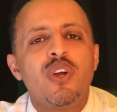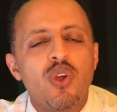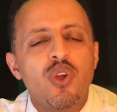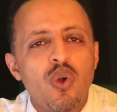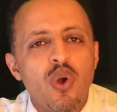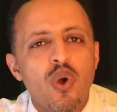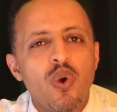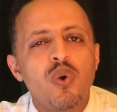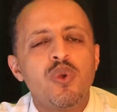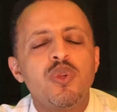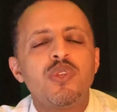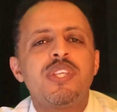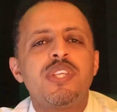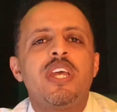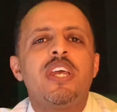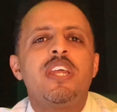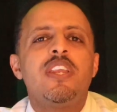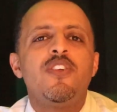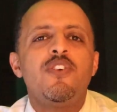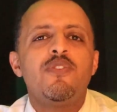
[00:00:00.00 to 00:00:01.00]
goals
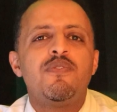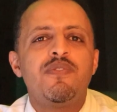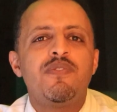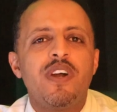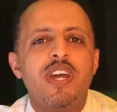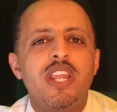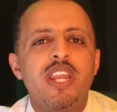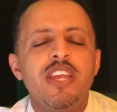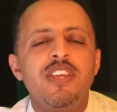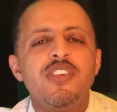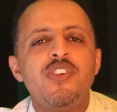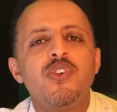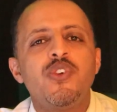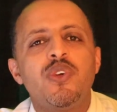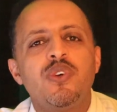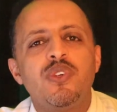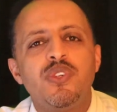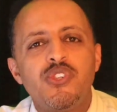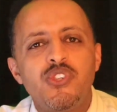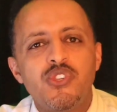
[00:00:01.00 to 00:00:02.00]
and your
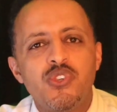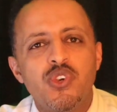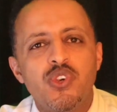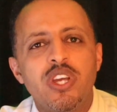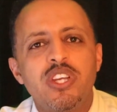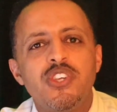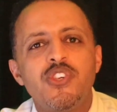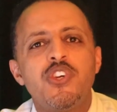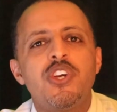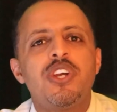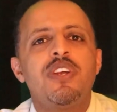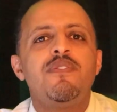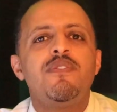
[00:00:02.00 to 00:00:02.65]
financial structure.